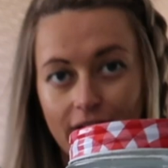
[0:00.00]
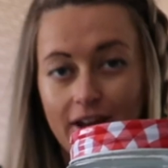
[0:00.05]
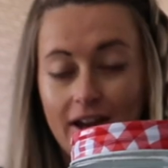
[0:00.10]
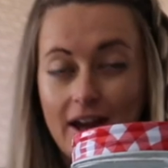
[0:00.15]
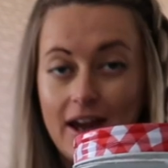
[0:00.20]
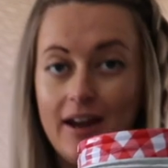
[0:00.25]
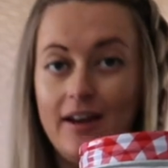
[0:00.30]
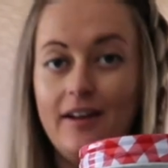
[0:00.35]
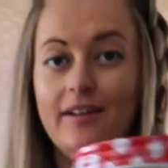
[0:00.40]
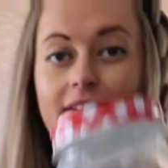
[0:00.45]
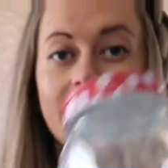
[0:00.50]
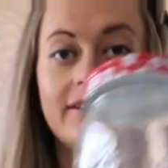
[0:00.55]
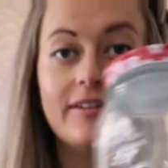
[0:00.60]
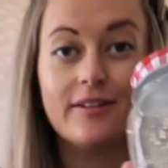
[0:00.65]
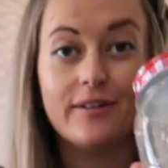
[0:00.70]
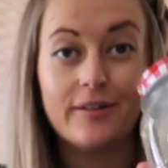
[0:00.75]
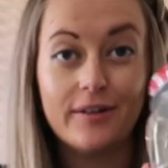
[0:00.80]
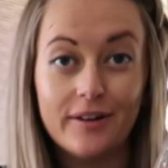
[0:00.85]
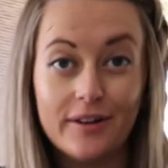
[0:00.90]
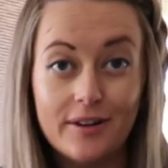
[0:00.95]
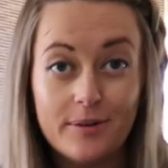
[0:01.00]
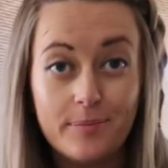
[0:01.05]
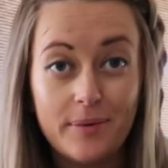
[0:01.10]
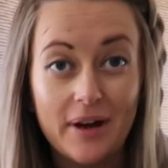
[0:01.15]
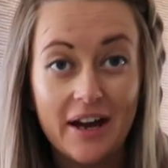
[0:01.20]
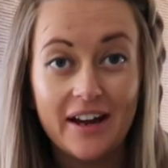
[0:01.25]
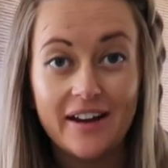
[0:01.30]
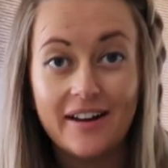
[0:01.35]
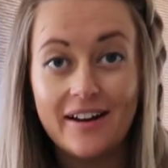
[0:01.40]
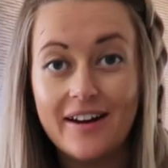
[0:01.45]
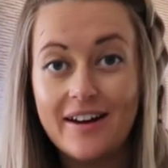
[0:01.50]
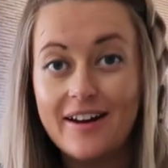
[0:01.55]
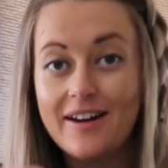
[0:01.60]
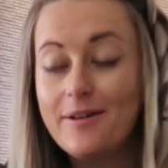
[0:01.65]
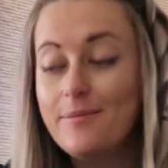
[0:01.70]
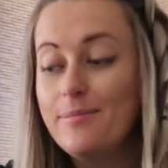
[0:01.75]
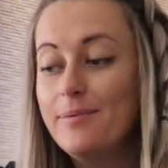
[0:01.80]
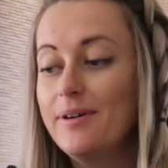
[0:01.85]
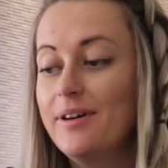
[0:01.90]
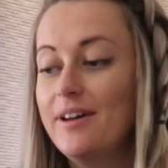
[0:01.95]
Okay, so I've got the
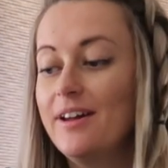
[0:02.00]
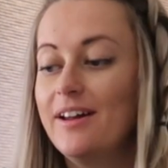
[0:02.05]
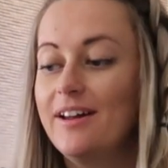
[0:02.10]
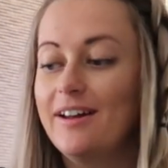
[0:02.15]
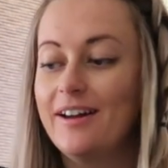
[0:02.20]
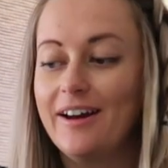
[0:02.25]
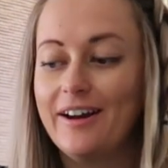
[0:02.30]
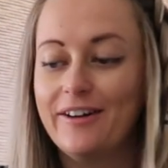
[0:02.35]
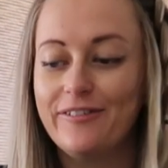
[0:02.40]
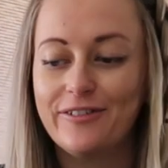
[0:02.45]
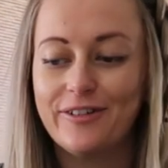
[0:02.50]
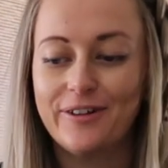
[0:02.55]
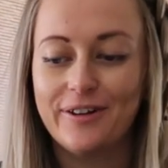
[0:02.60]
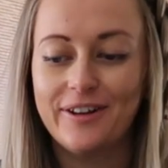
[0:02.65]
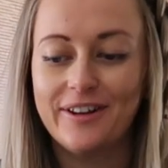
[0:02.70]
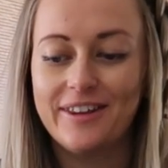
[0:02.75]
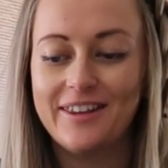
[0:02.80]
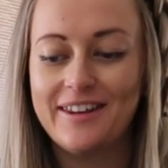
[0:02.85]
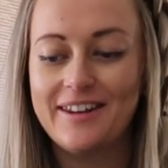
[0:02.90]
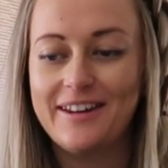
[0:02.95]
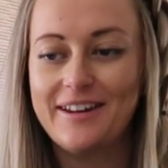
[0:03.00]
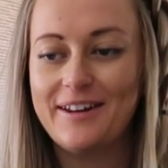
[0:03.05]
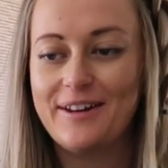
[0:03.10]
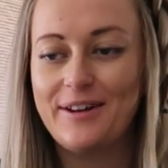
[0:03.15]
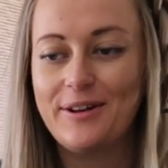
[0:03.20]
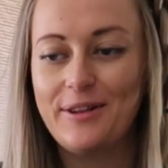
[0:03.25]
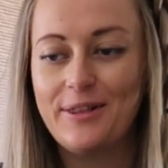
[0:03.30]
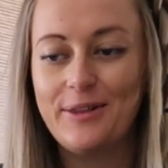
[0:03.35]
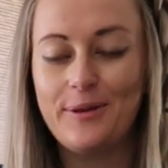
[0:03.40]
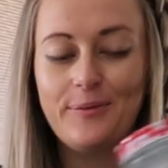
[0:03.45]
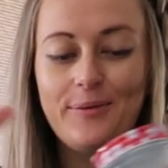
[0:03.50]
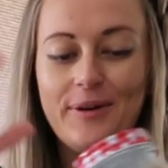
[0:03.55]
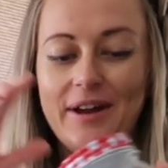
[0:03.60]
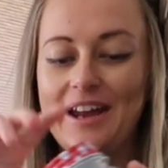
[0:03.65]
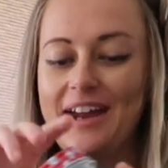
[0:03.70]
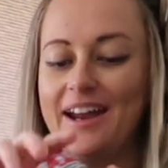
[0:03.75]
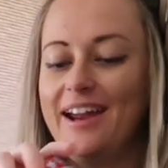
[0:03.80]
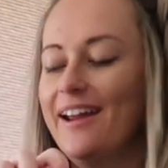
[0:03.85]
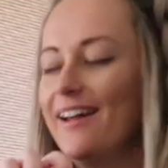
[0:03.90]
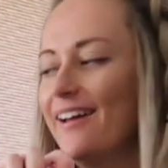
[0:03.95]
bicarb, I've got the, the
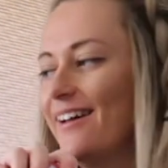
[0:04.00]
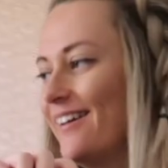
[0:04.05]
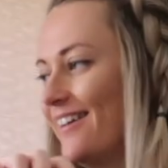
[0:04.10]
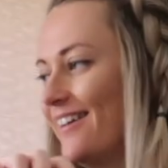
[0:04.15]
wee,